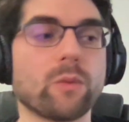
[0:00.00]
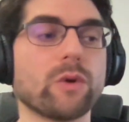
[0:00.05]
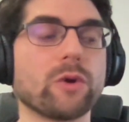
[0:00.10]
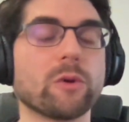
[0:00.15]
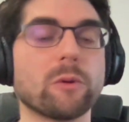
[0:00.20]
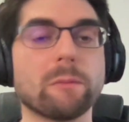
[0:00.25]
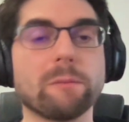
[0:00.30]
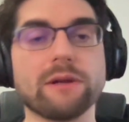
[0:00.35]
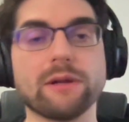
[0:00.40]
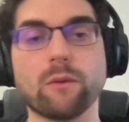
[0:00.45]
we
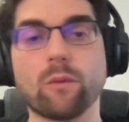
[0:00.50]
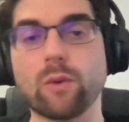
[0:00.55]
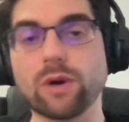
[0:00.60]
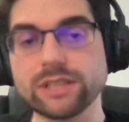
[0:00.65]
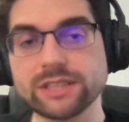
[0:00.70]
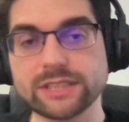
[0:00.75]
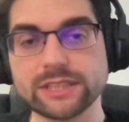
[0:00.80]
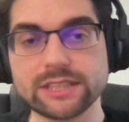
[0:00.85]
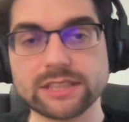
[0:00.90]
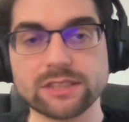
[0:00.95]
could build
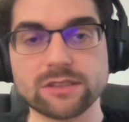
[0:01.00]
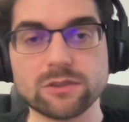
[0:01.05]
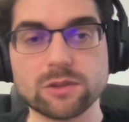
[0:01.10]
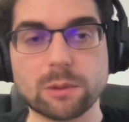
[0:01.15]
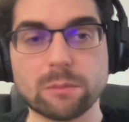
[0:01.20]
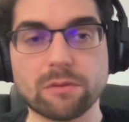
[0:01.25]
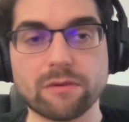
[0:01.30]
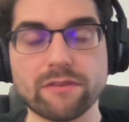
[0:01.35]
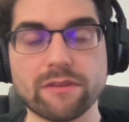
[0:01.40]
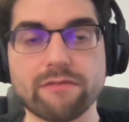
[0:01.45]
watchers on
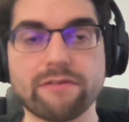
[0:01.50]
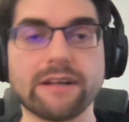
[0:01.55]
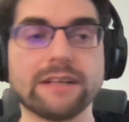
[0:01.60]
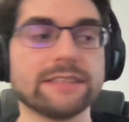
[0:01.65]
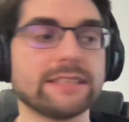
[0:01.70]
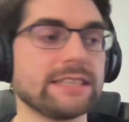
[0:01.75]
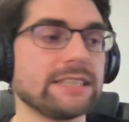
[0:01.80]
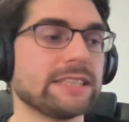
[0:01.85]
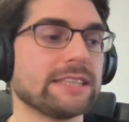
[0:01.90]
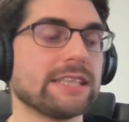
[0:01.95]
top of the file
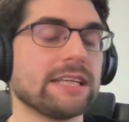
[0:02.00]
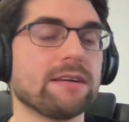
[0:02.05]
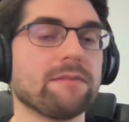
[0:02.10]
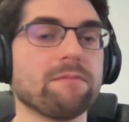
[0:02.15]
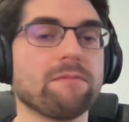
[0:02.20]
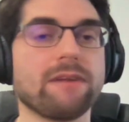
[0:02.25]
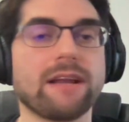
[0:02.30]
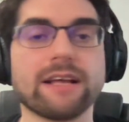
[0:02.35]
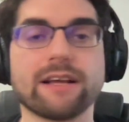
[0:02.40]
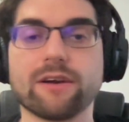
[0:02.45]

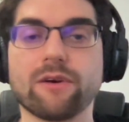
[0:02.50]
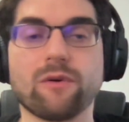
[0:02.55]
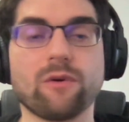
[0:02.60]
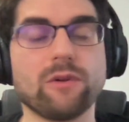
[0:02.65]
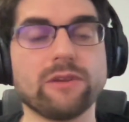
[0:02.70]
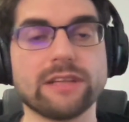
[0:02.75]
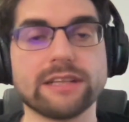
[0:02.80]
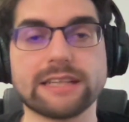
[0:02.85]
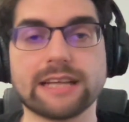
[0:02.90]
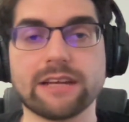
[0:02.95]
system, like
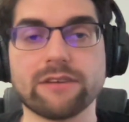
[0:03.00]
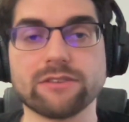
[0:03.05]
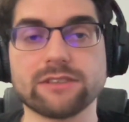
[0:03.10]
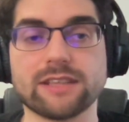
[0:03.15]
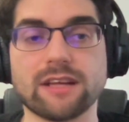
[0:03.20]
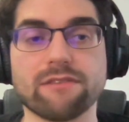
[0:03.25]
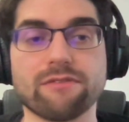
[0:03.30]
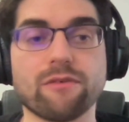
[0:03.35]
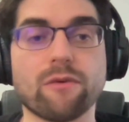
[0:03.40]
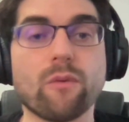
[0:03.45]
all that kind of
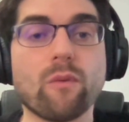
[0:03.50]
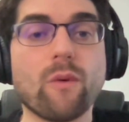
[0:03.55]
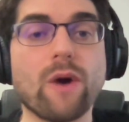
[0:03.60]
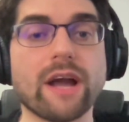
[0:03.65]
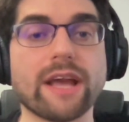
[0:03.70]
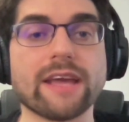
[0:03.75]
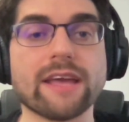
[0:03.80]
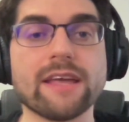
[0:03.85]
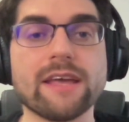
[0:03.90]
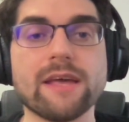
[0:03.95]
stuff.
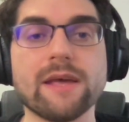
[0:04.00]
Why?